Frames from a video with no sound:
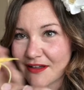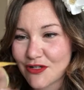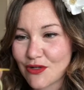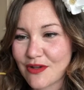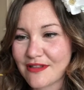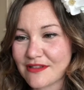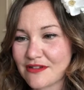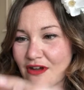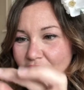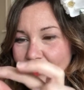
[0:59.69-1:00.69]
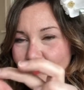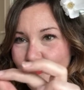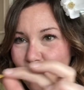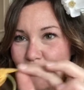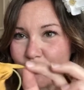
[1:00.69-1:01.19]
shooting star
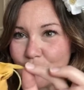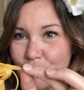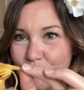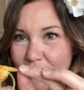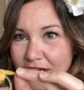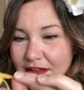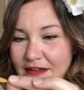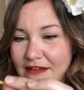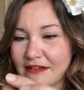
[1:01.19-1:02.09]
protrusion